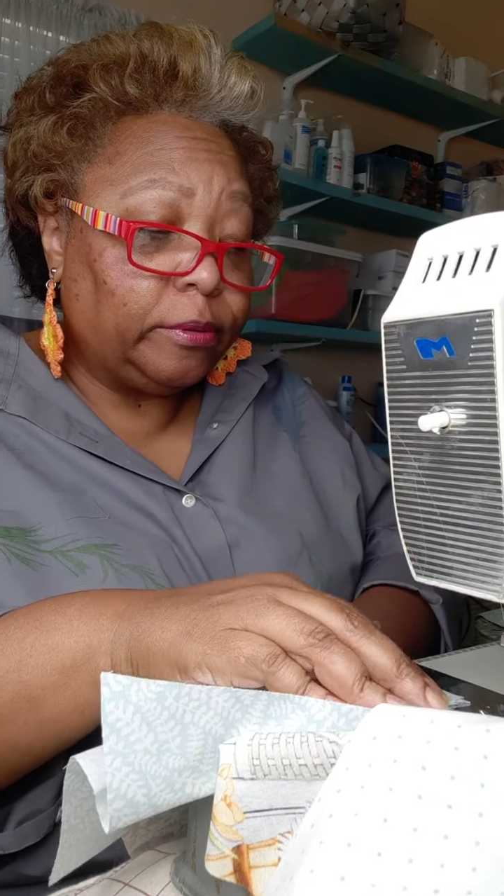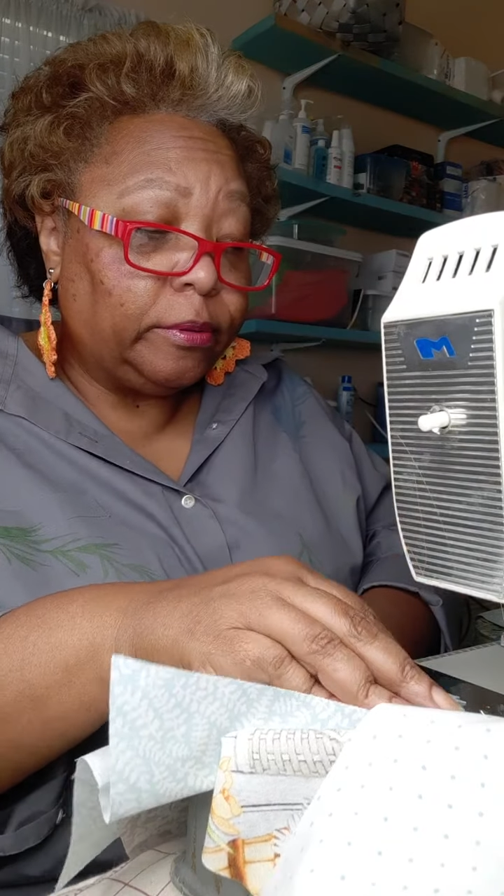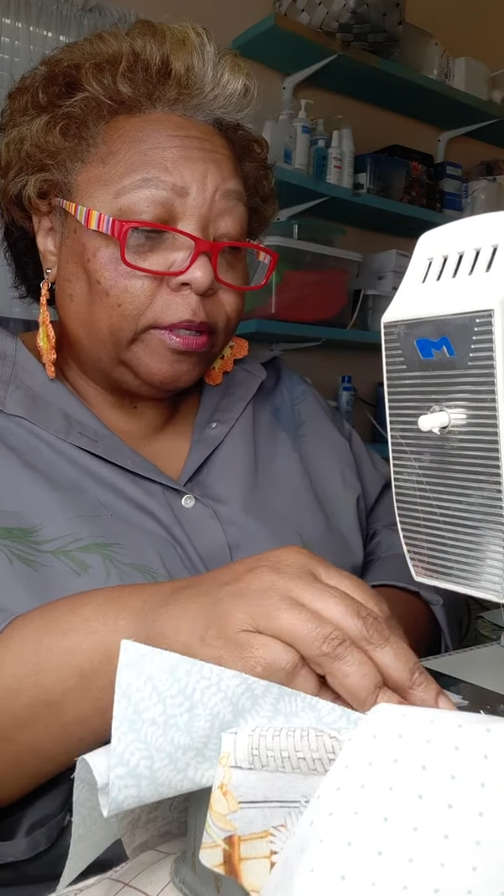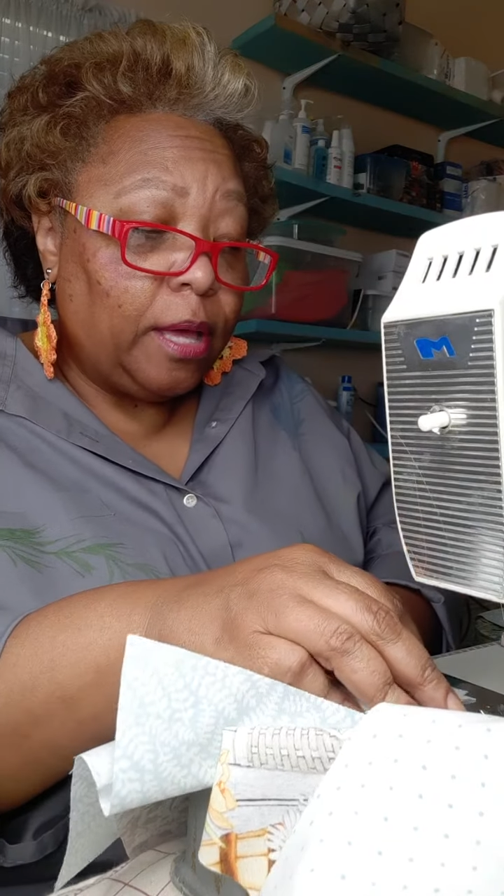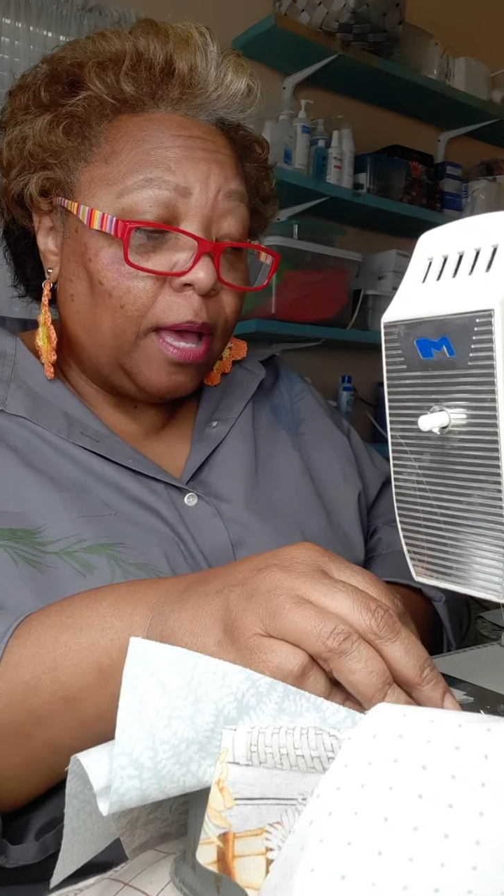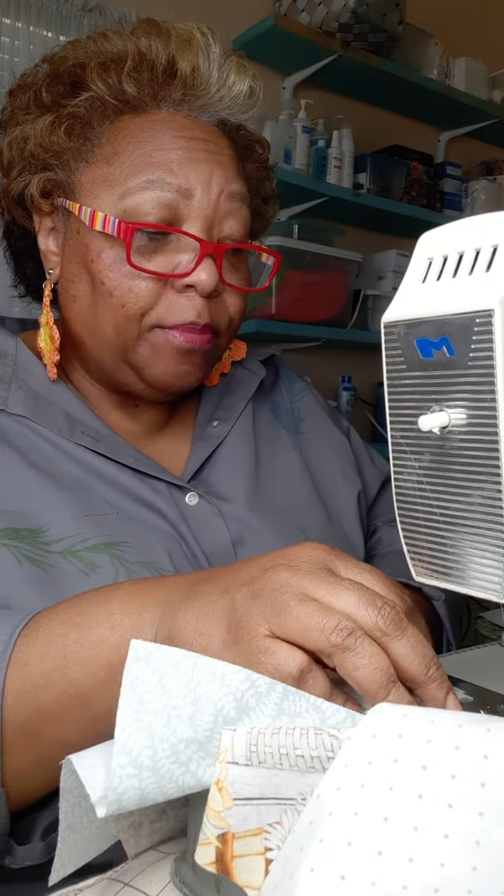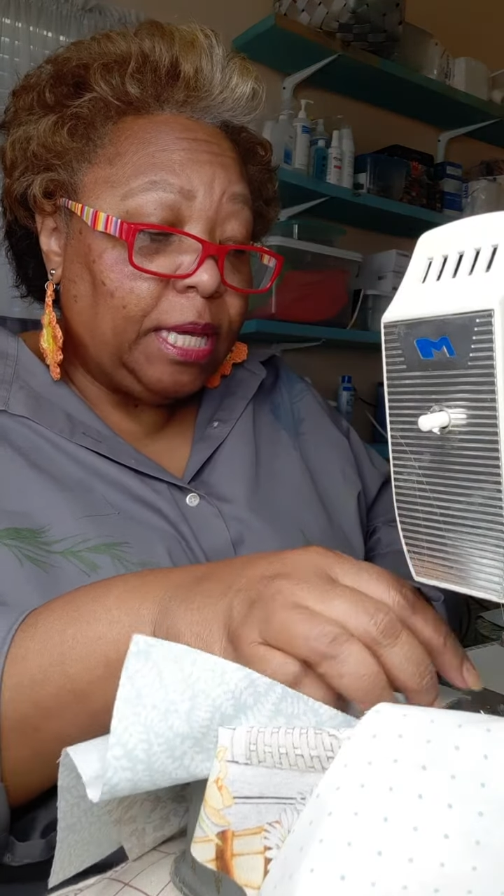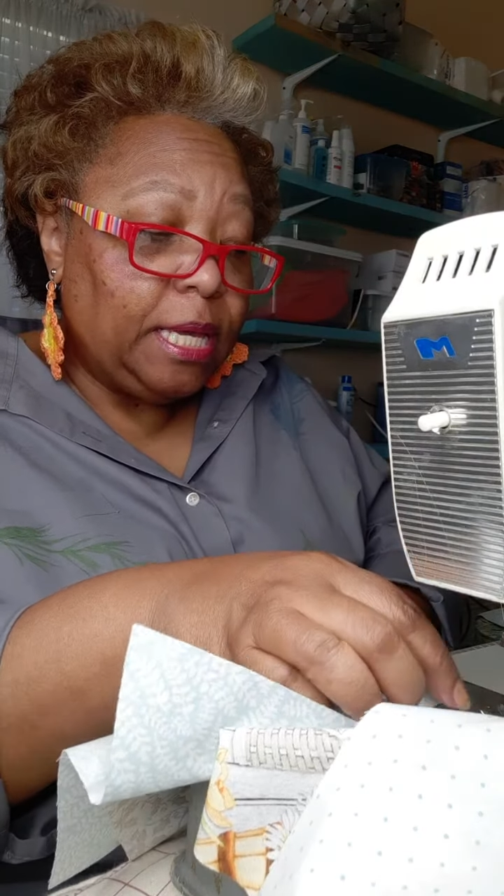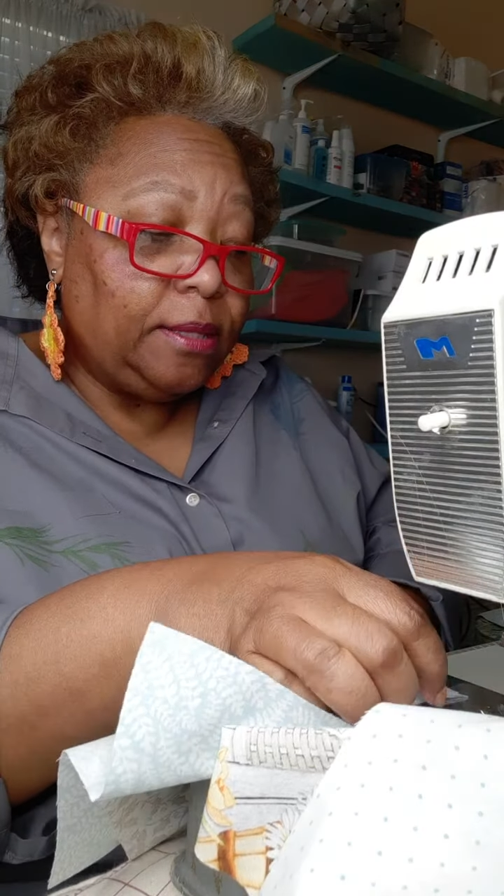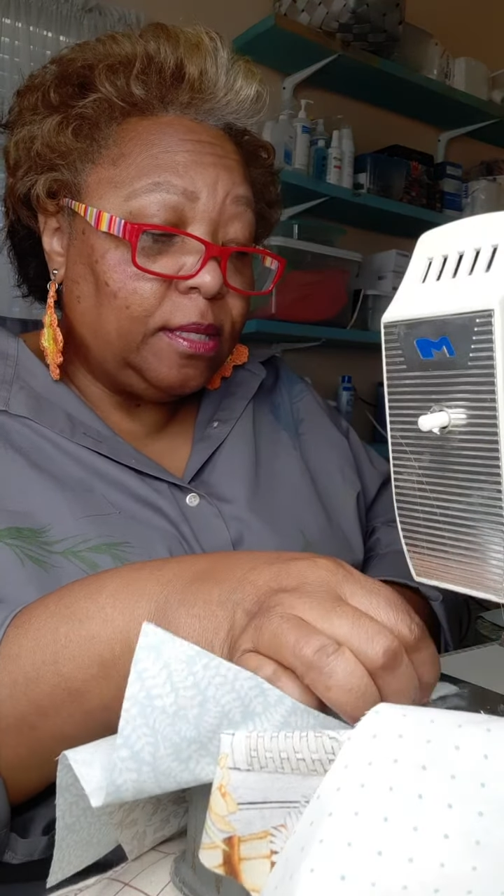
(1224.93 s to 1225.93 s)

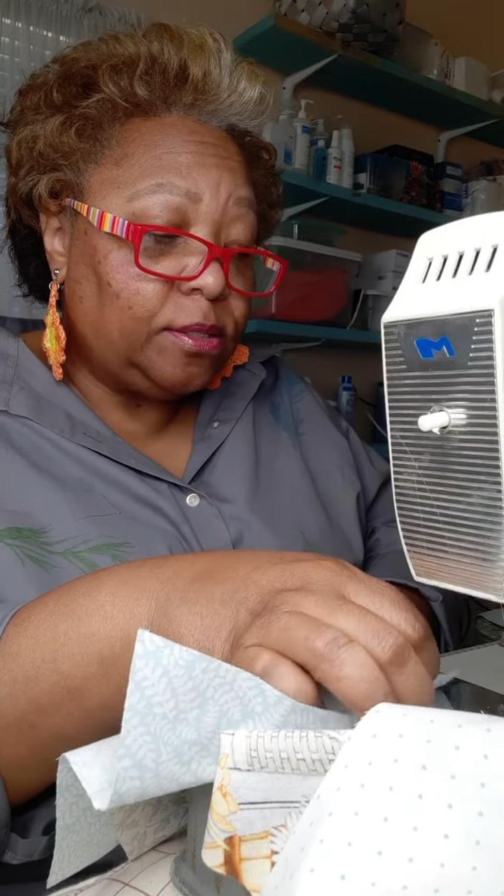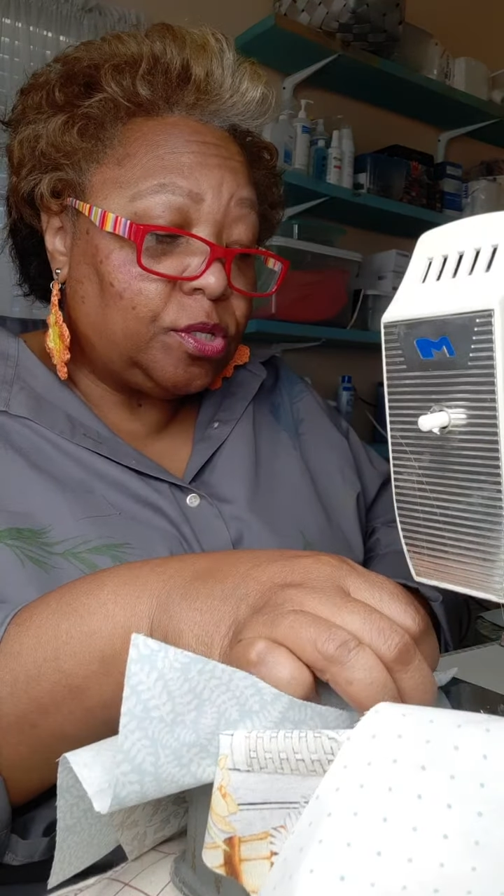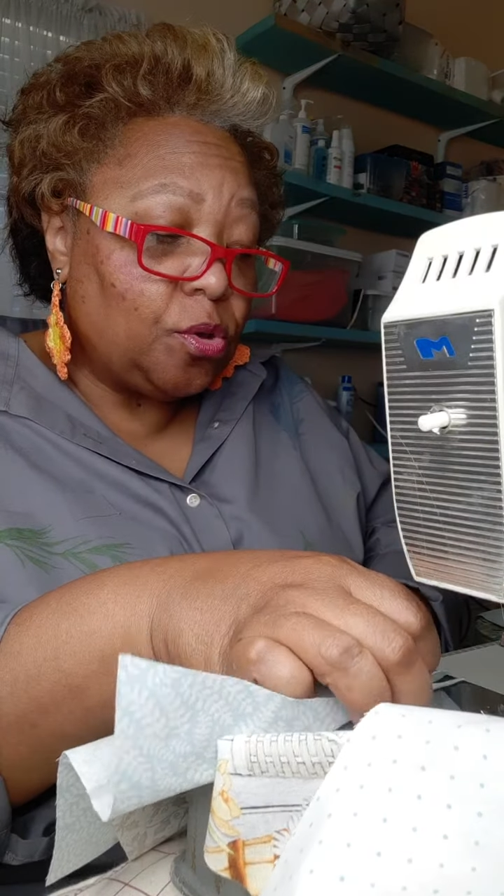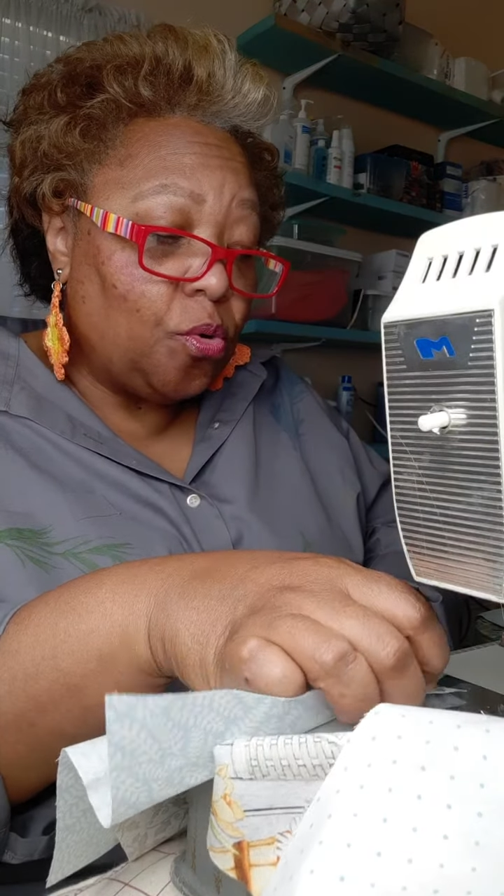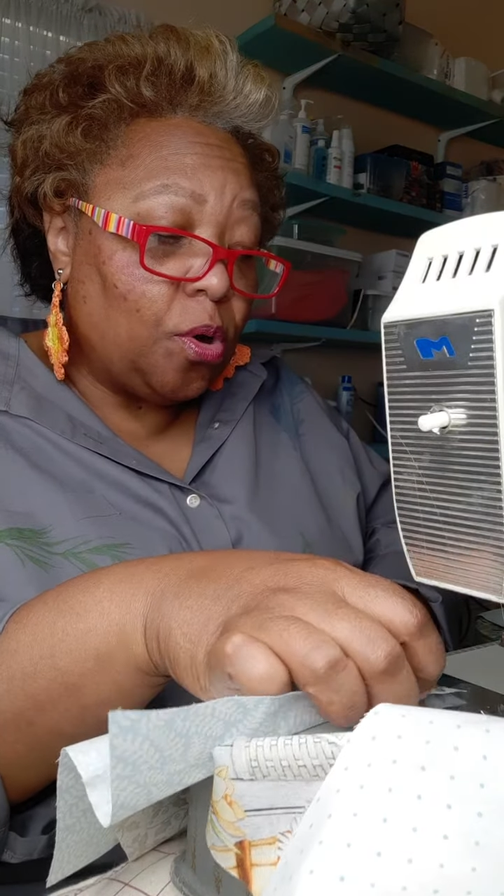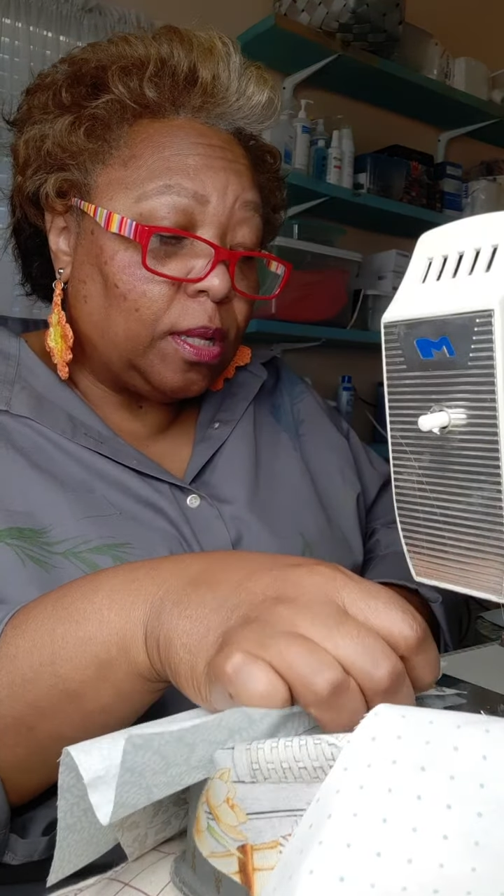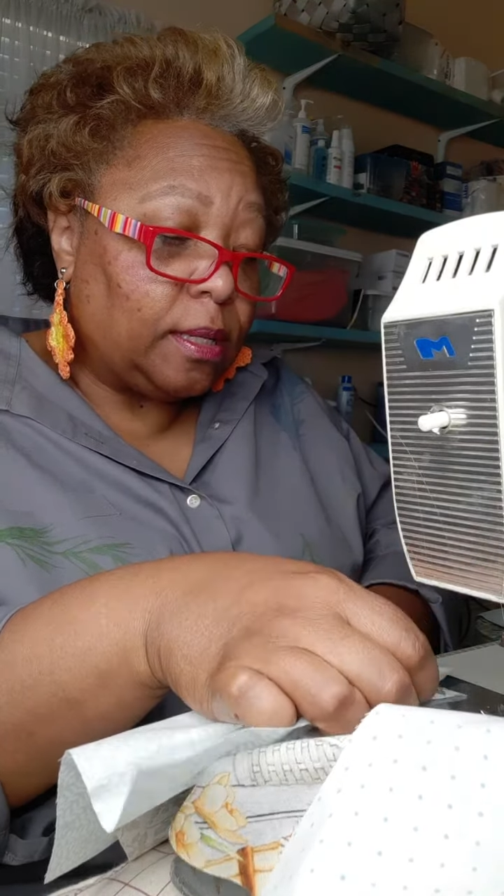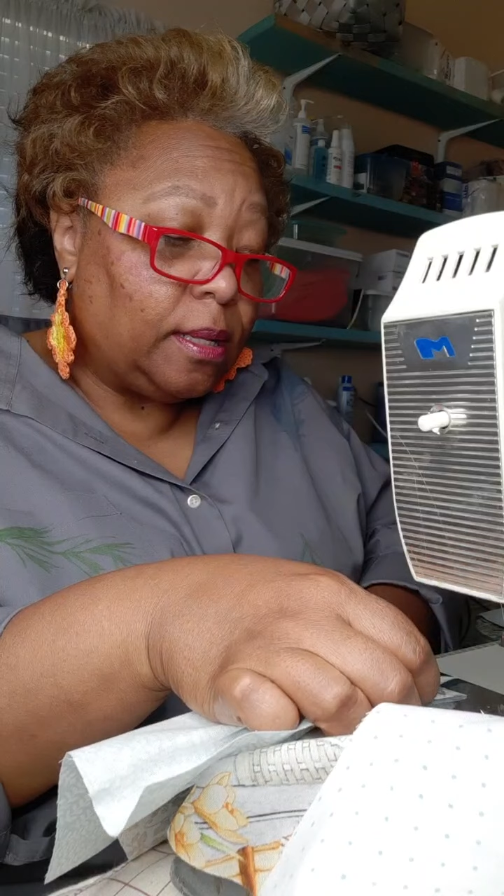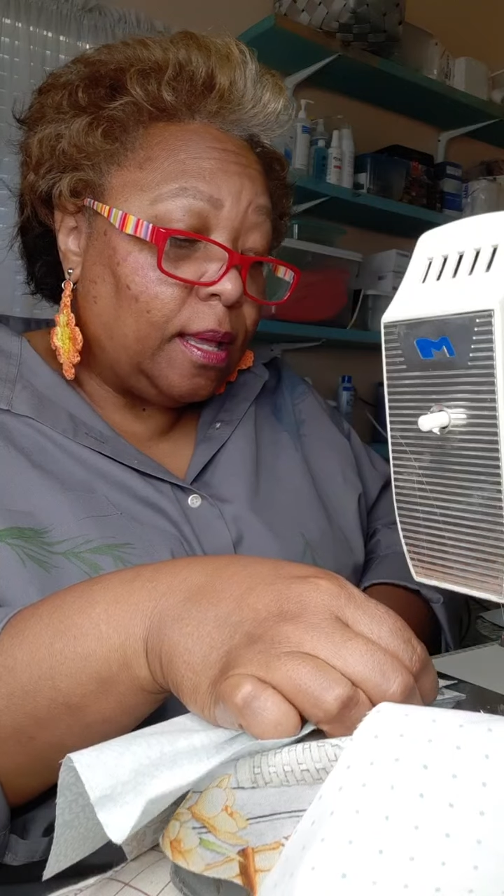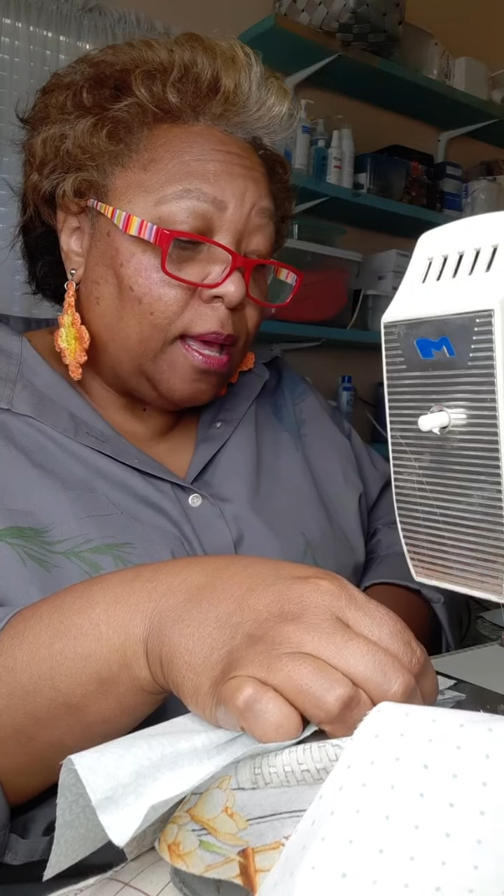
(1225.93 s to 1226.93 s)
clove in the
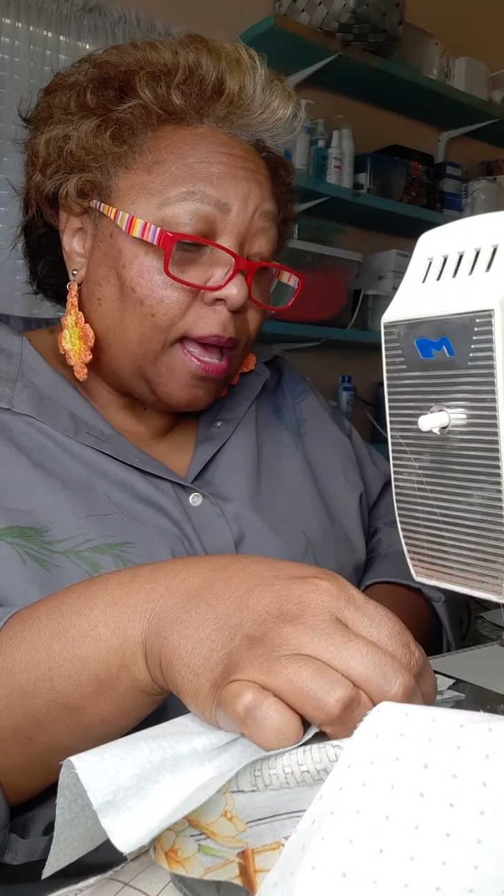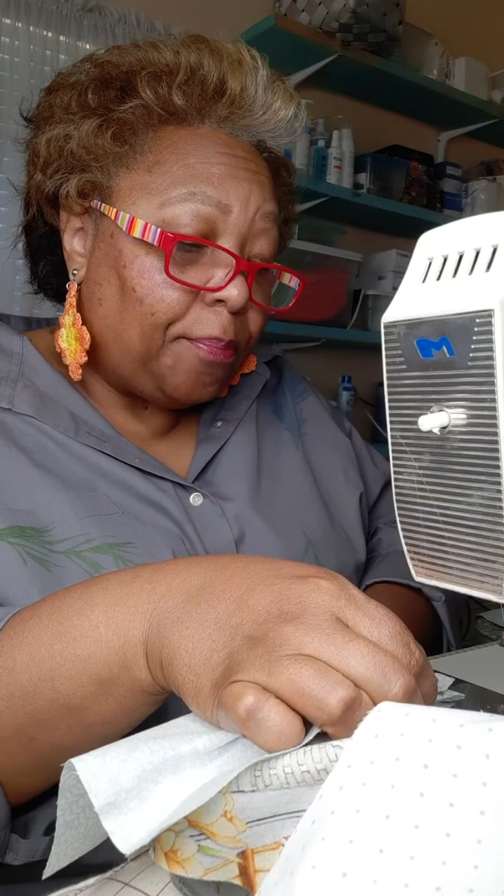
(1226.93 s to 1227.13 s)
ground.